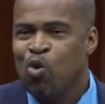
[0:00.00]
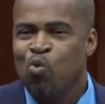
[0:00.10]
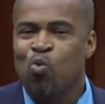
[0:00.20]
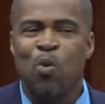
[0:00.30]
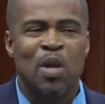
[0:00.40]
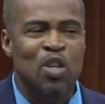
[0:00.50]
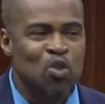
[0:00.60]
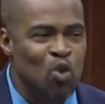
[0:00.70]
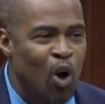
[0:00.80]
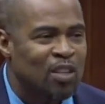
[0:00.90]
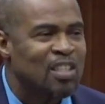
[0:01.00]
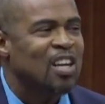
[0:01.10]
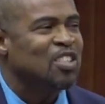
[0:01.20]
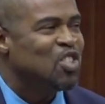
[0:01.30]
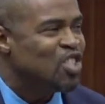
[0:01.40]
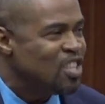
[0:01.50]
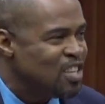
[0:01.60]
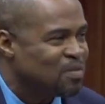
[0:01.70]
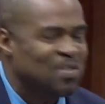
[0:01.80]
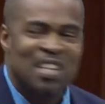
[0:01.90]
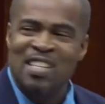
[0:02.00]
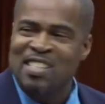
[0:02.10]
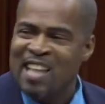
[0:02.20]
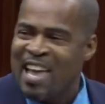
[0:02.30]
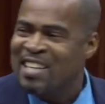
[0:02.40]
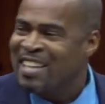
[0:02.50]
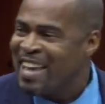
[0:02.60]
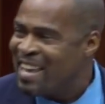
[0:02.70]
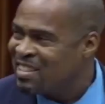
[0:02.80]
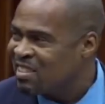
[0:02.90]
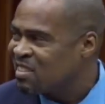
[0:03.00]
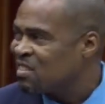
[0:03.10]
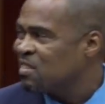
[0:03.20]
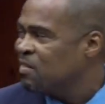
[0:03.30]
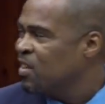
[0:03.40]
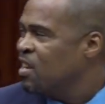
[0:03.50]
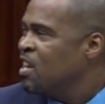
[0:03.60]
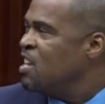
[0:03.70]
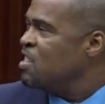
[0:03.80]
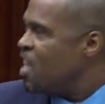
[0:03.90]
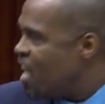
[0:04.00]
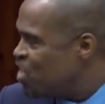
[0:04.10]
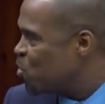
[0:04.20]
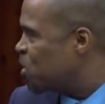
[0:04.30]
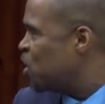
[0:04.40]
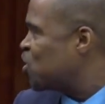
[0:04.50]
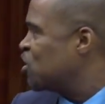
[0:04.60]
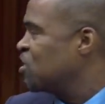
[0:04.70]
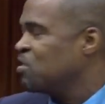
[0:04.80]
we will not achieve the desired gains in education